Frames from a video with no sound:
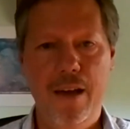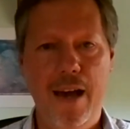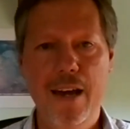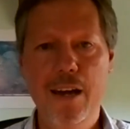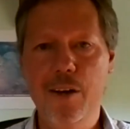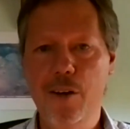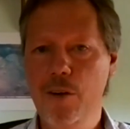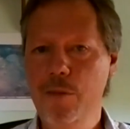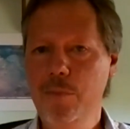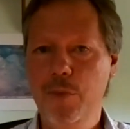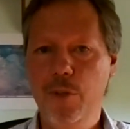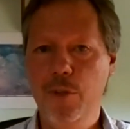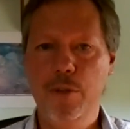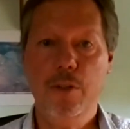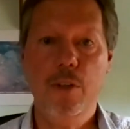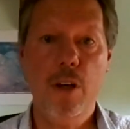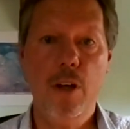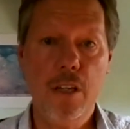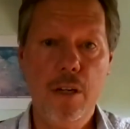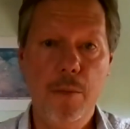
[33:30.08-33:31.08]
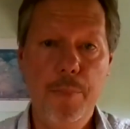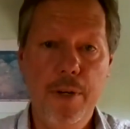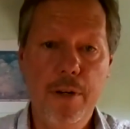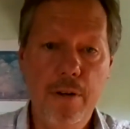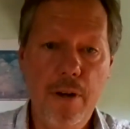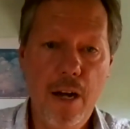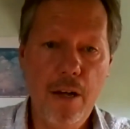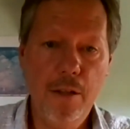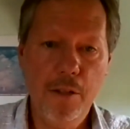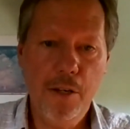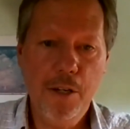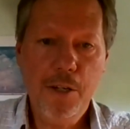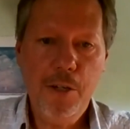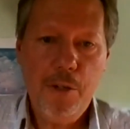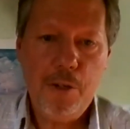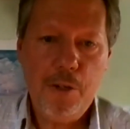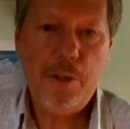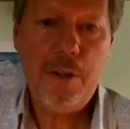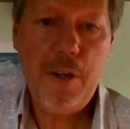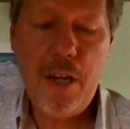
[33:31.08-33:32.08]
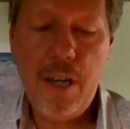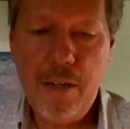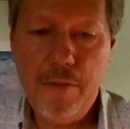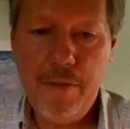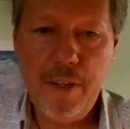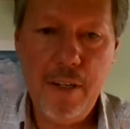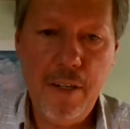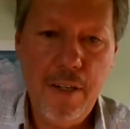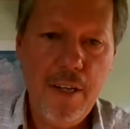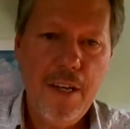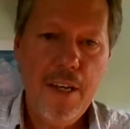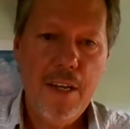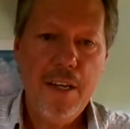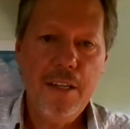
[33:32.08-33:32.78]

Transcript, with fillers: I don't know could call it a bitter outlook or kind of a